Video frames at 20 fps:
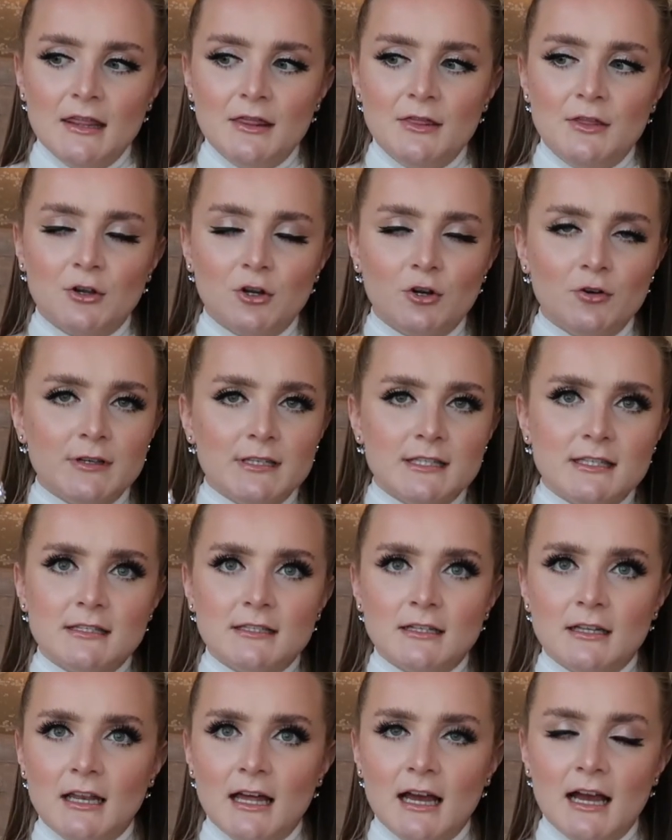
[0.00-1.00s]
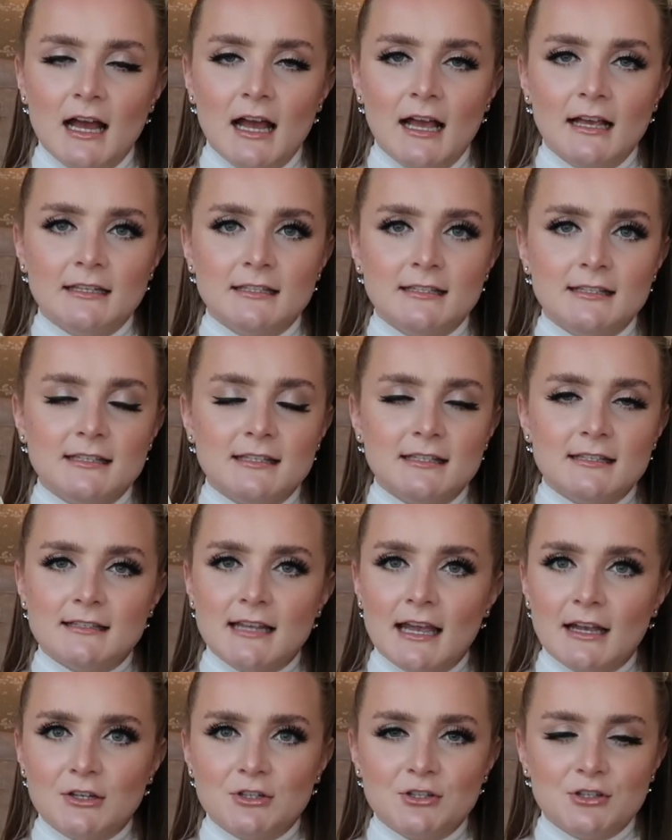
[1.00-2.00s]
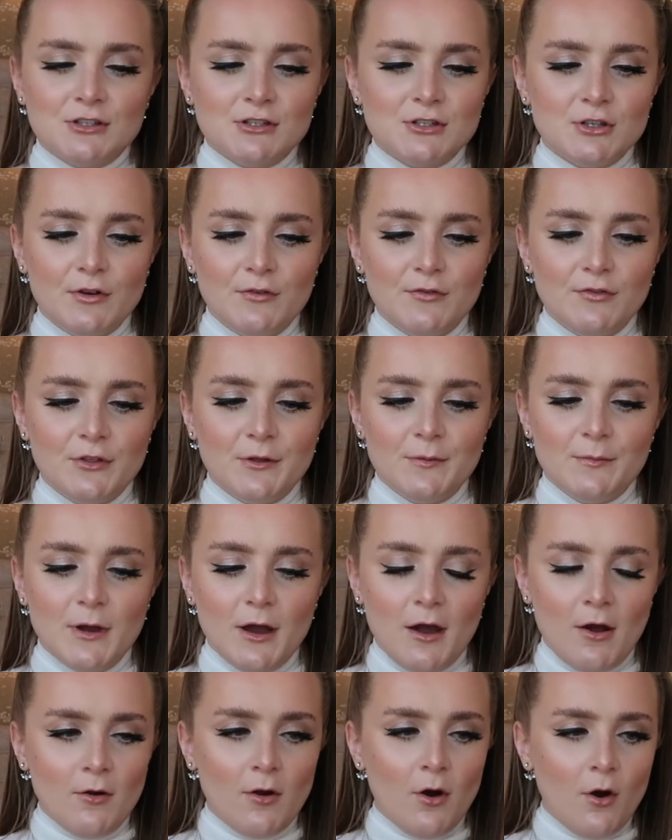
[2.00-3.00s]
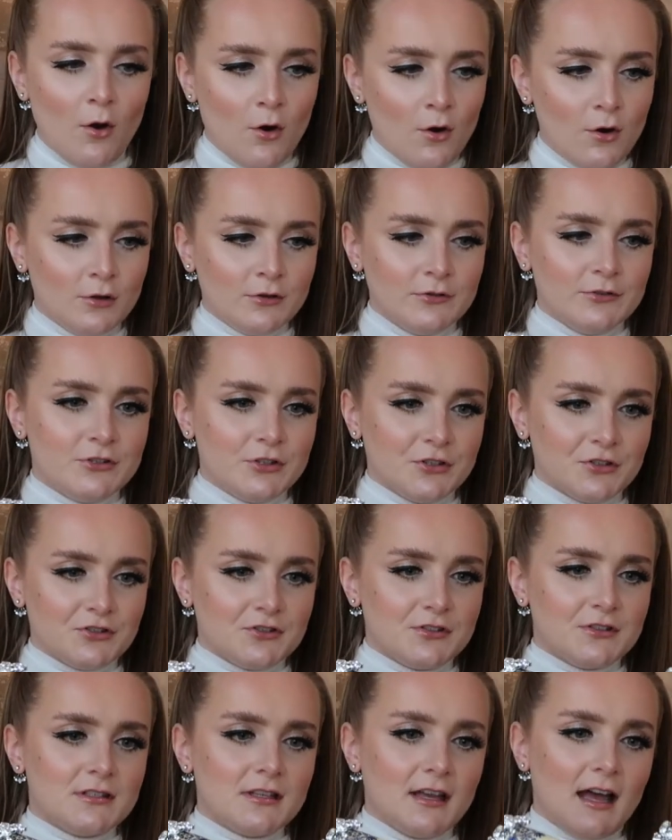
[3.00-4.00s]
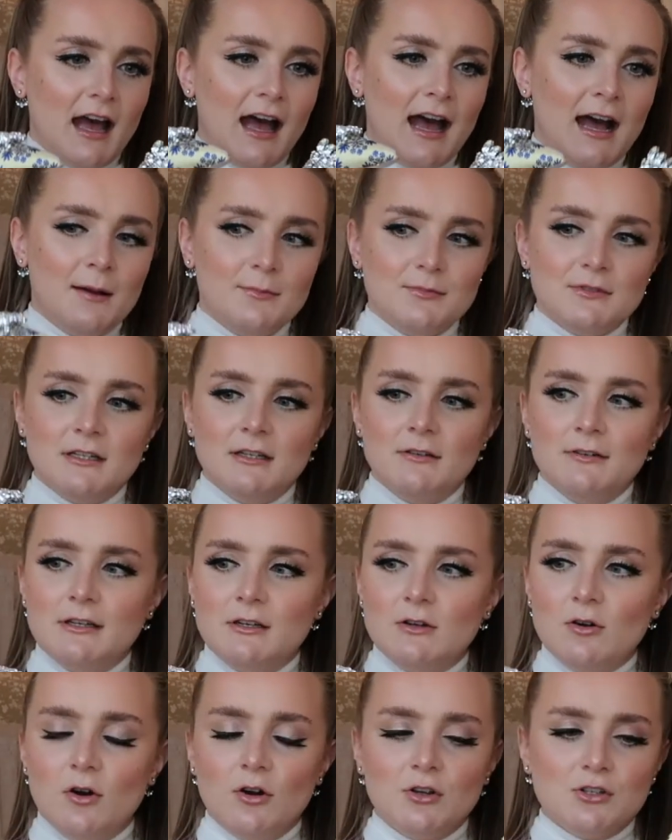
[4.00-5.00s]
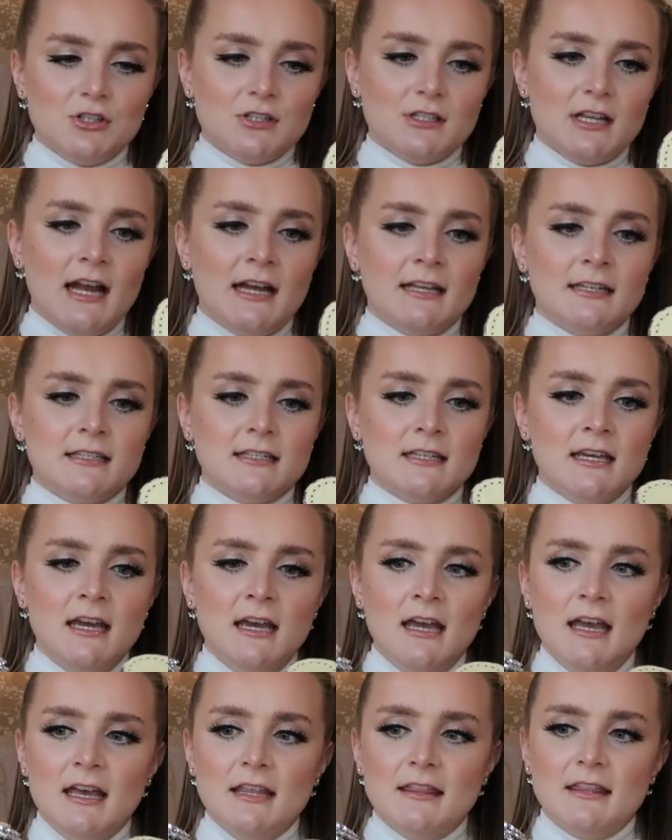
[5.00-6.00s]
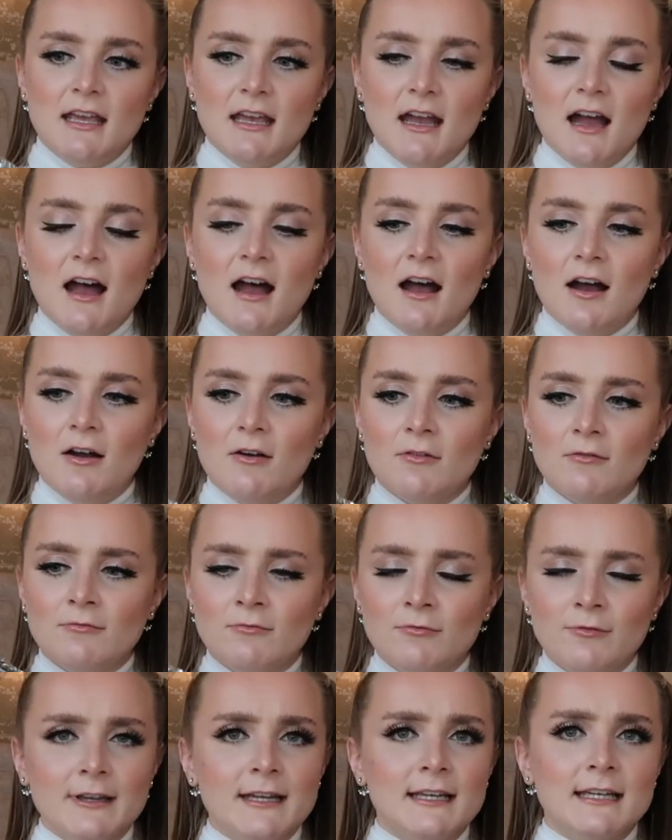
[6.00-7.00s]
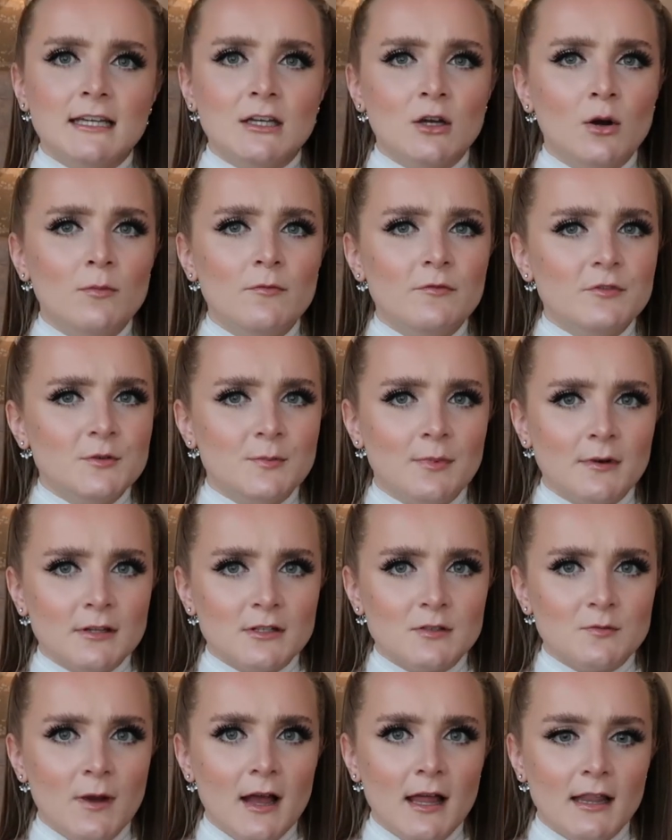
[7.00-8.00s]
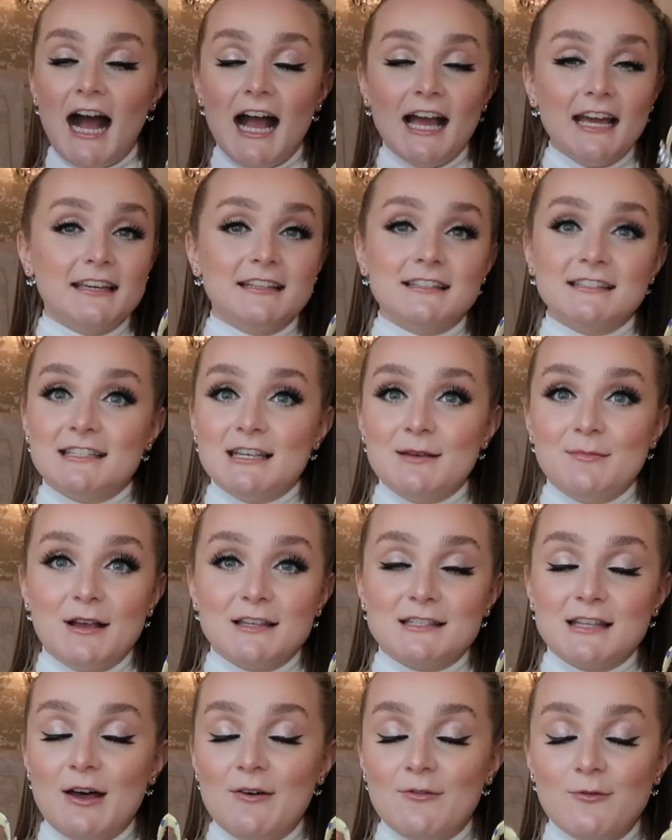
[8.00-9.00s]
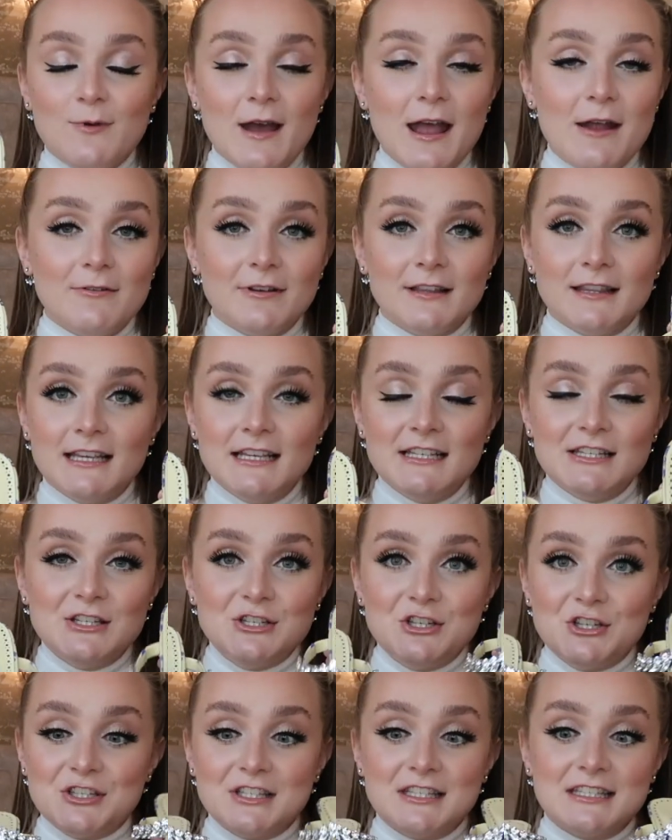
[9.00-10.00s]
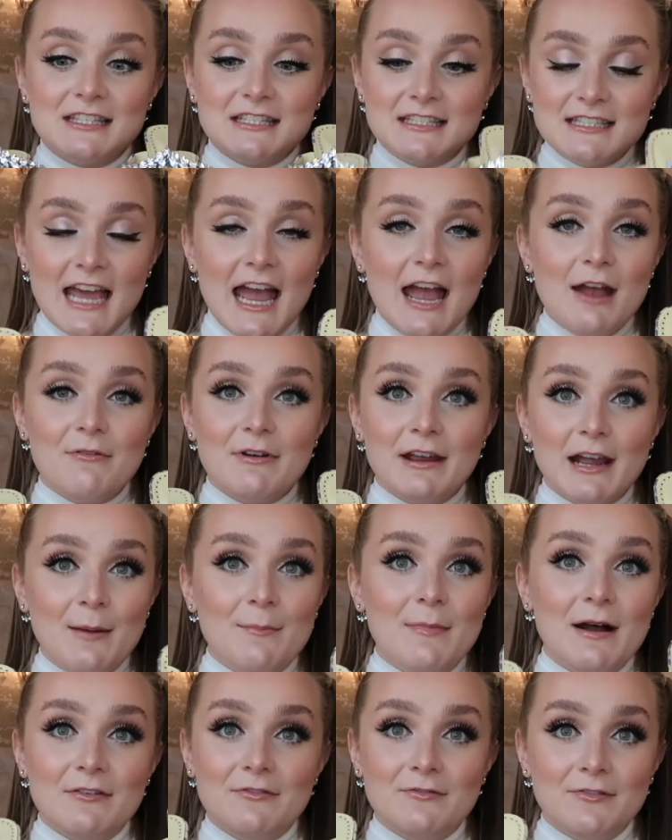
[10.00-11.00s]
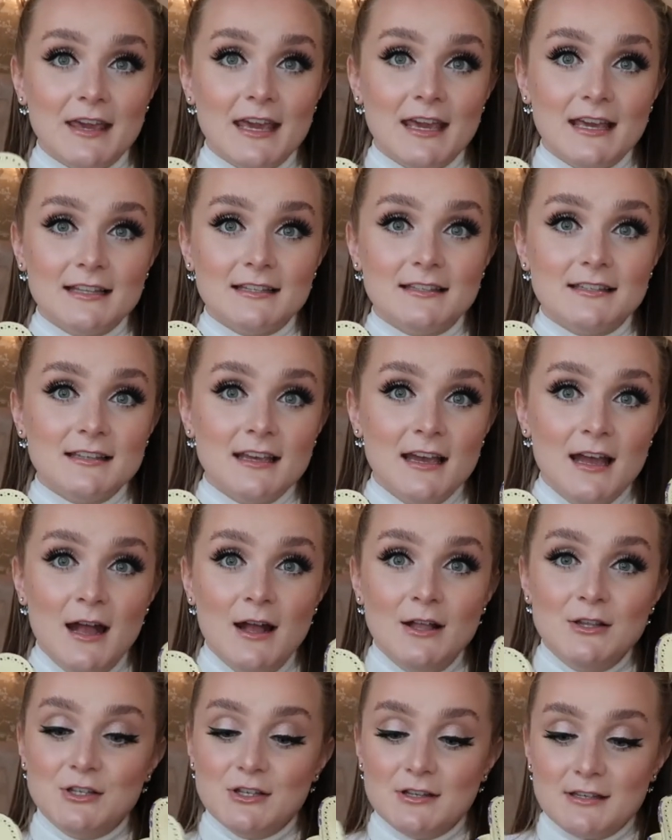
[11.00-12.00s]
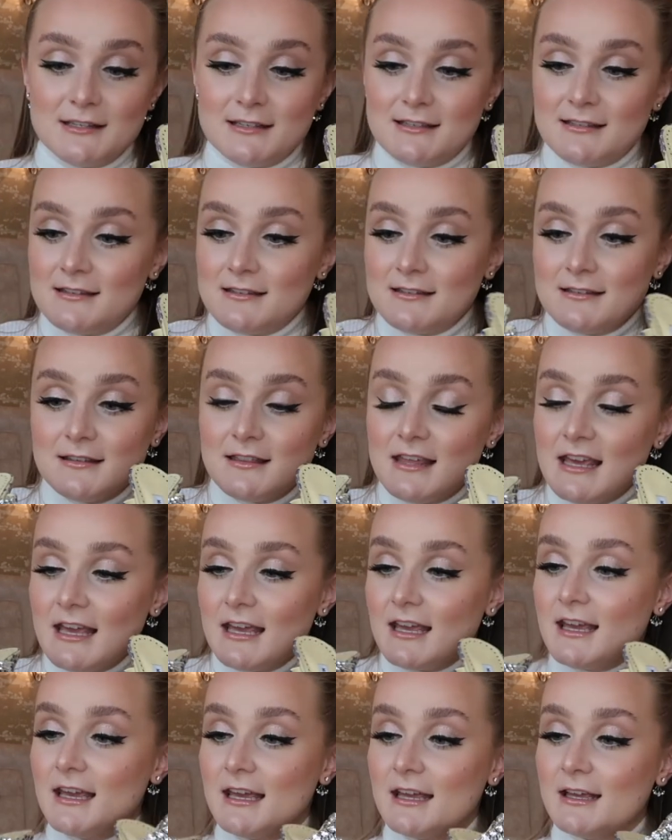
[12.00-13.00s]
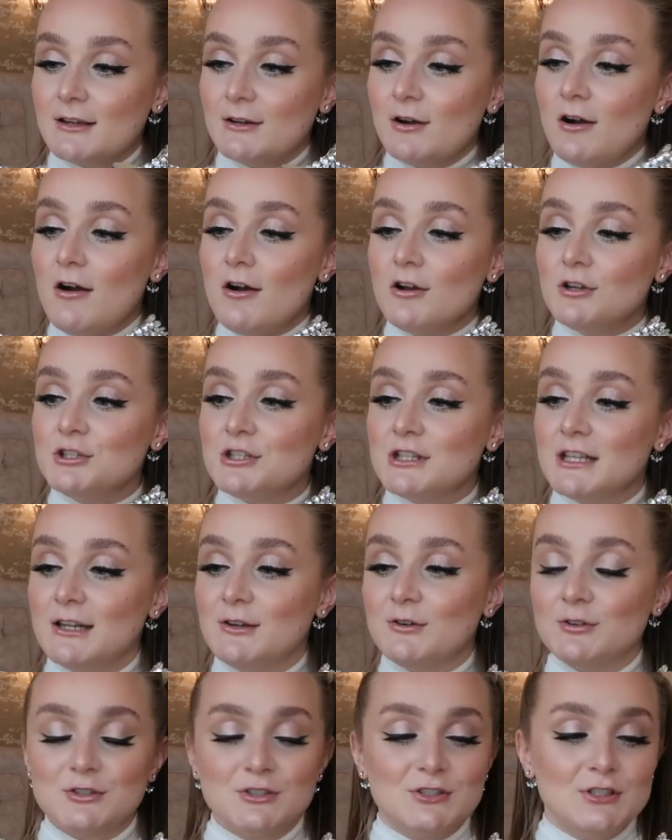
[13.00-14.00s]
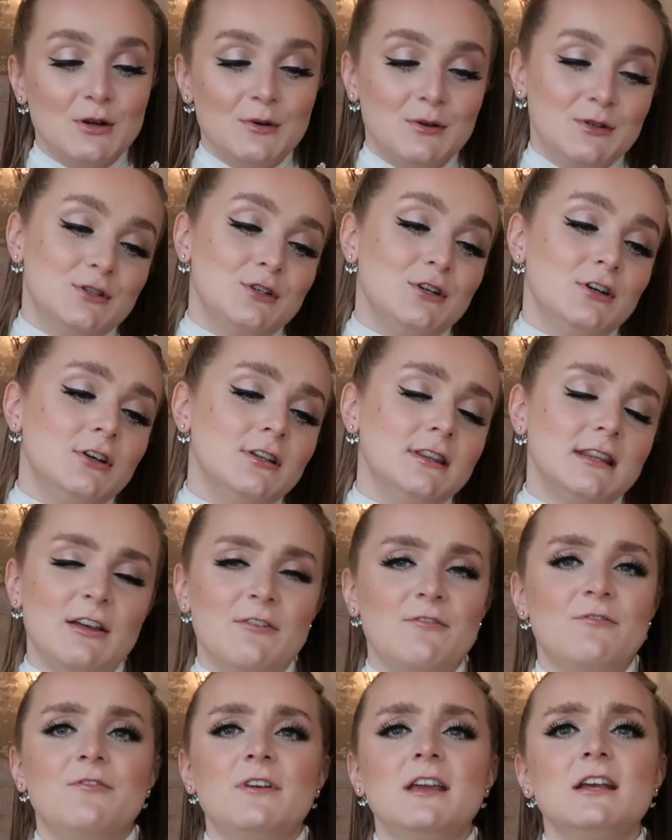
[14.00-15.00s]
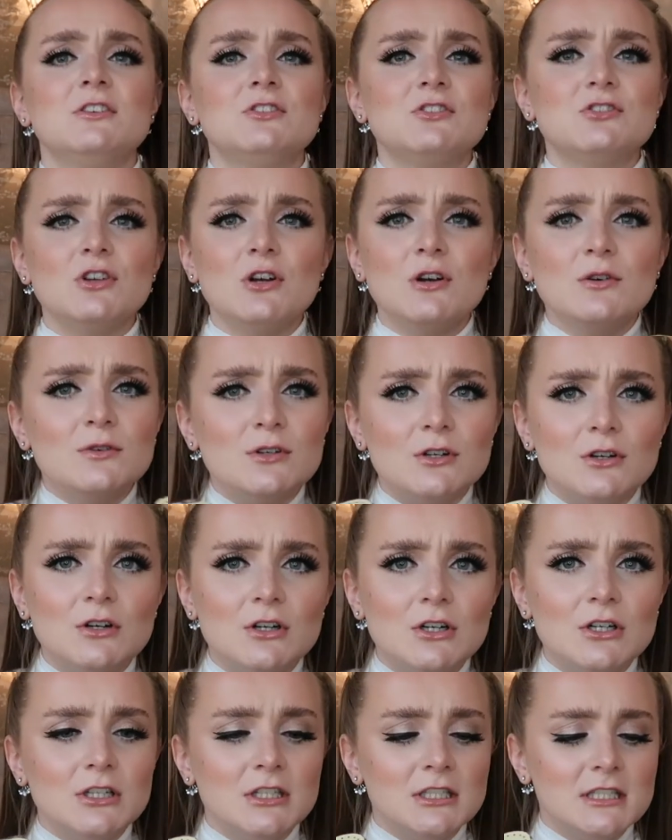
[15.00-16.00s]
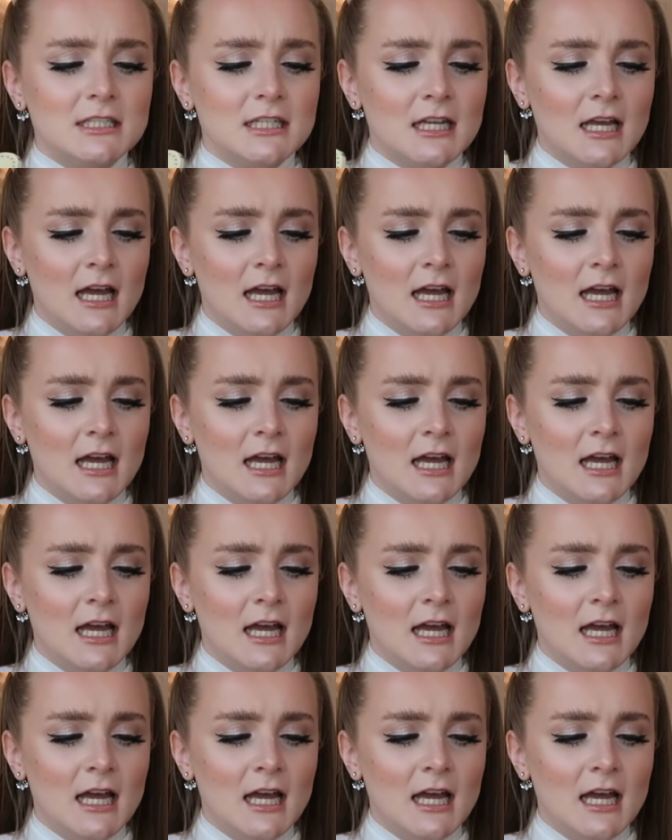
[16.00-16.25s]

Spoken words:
the crystallized sections of them are all just absolutely gorgeous, and they are really comfortable as well. I can see myself wearing these and just staring at my feet, just thinking, gosh, they look so good, they feel so good.